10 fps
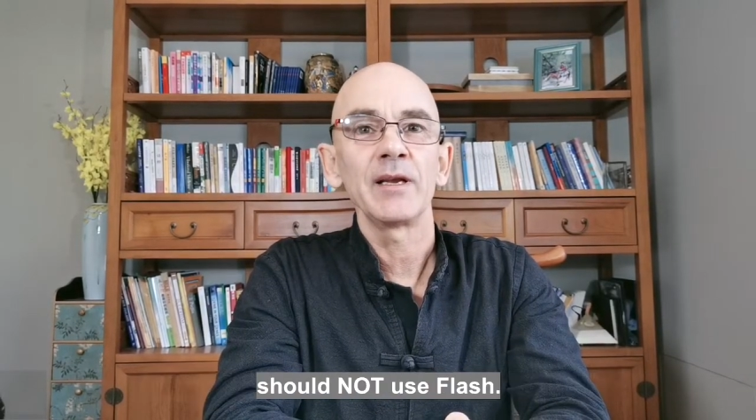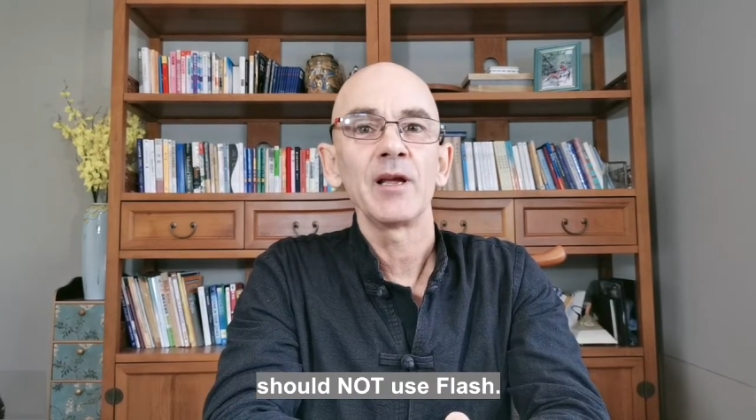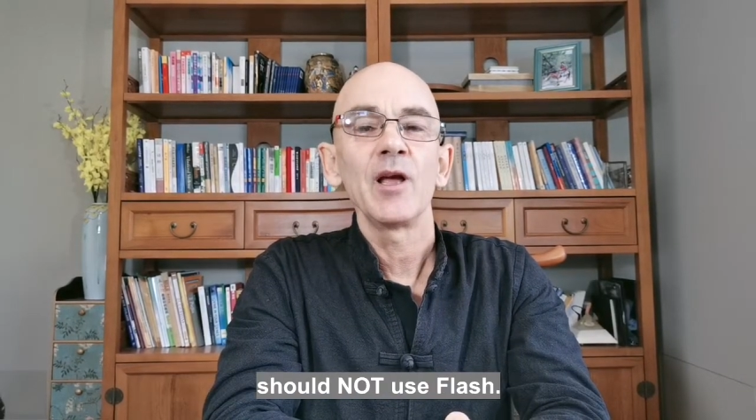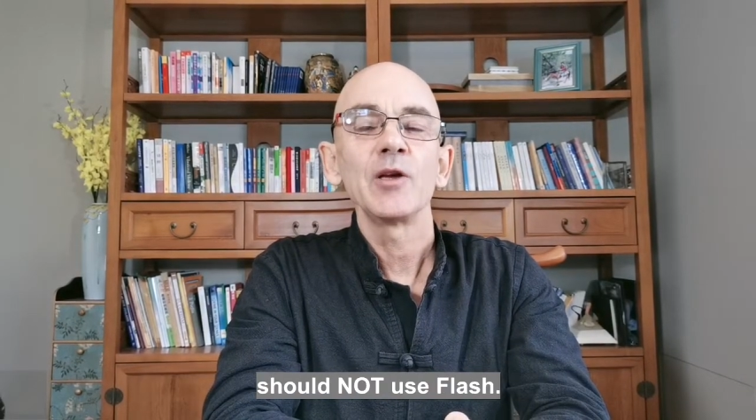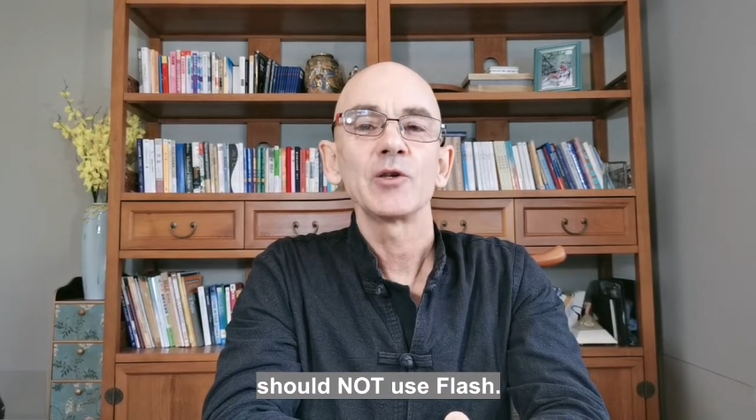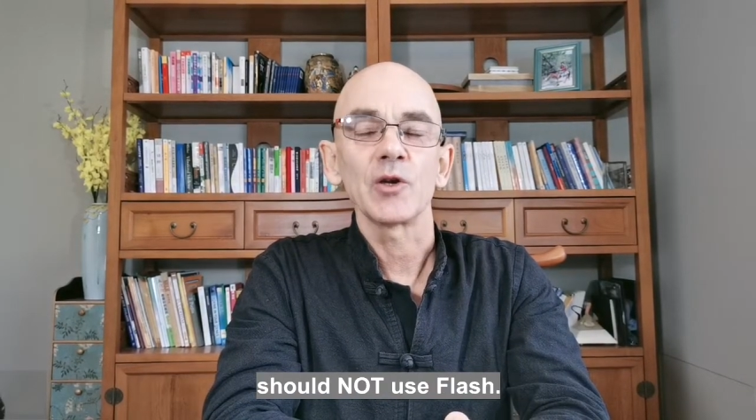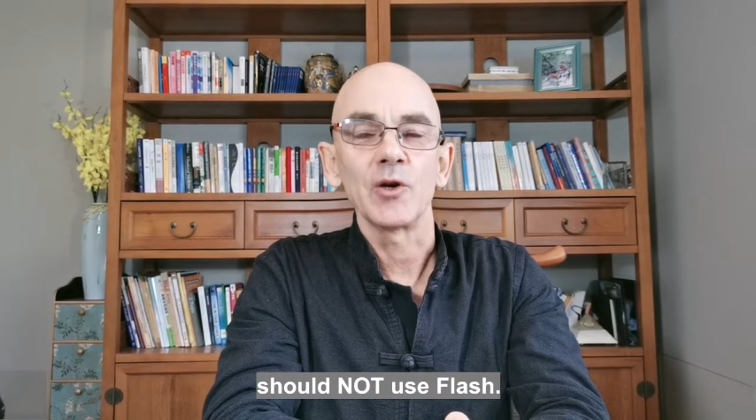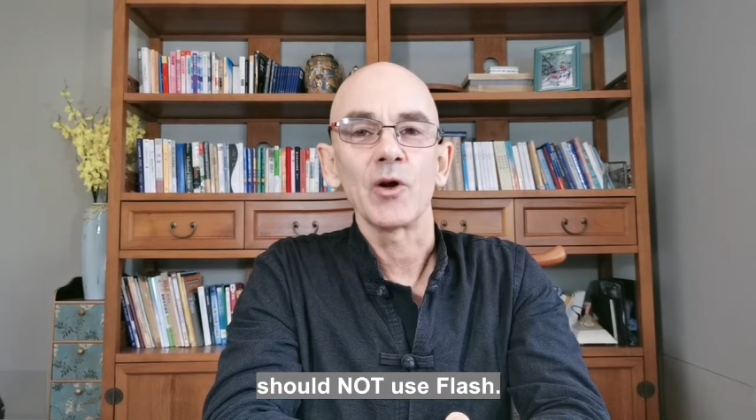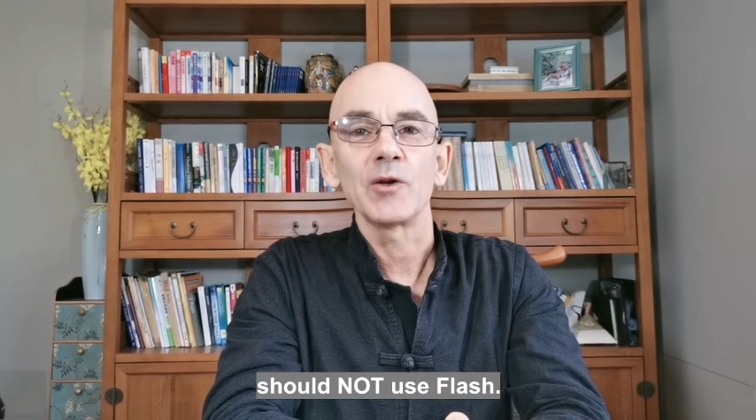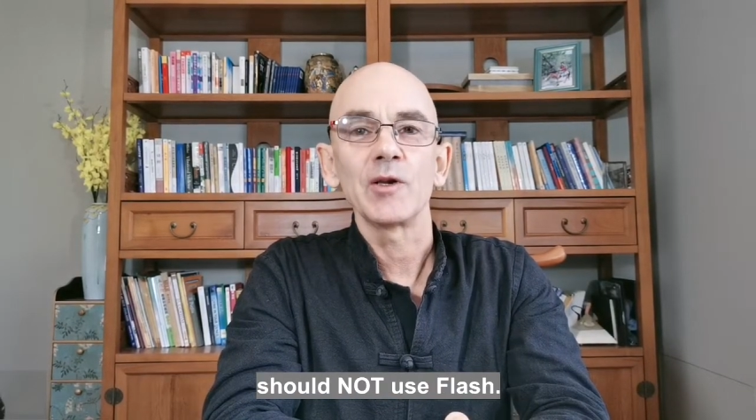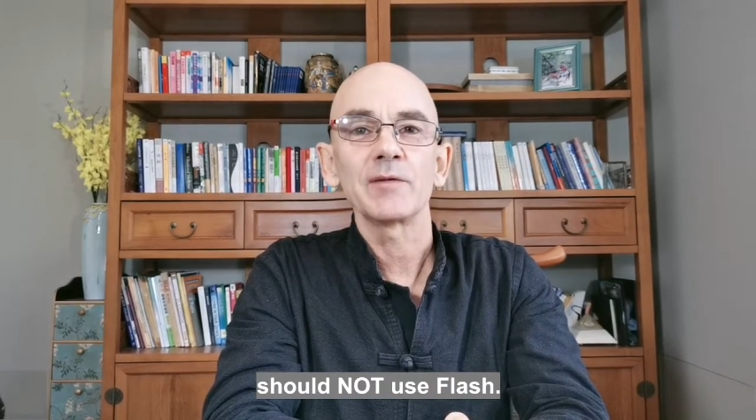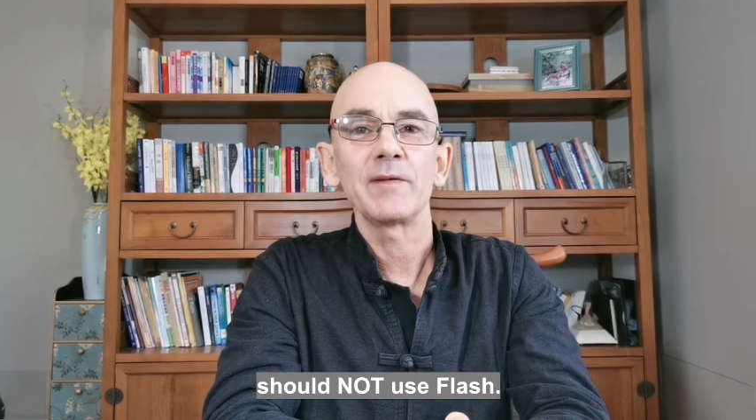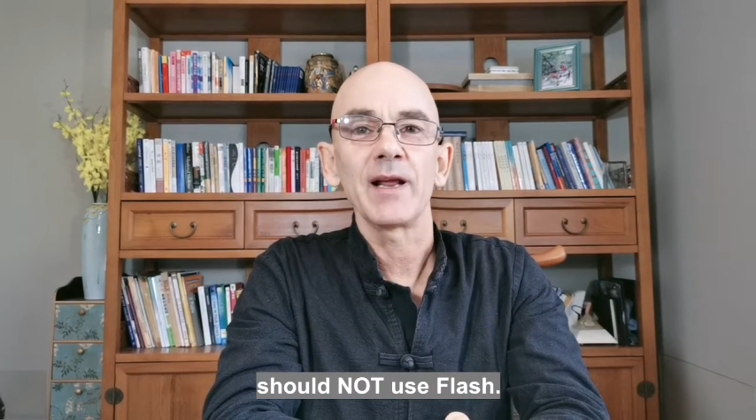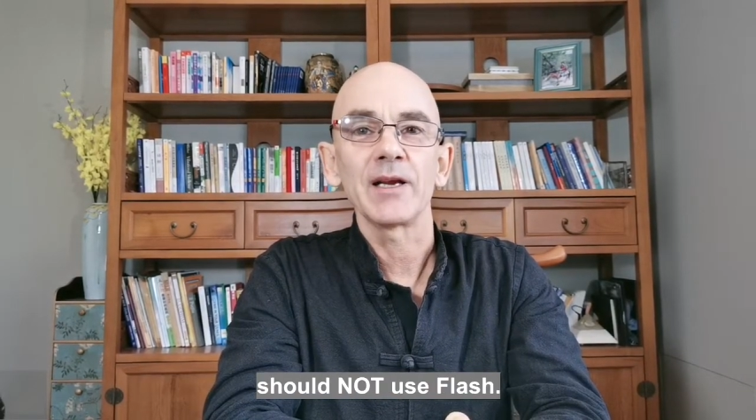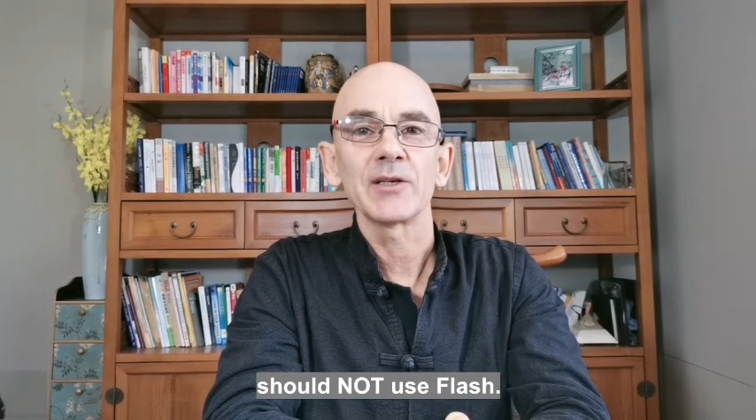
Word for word: should not use flash.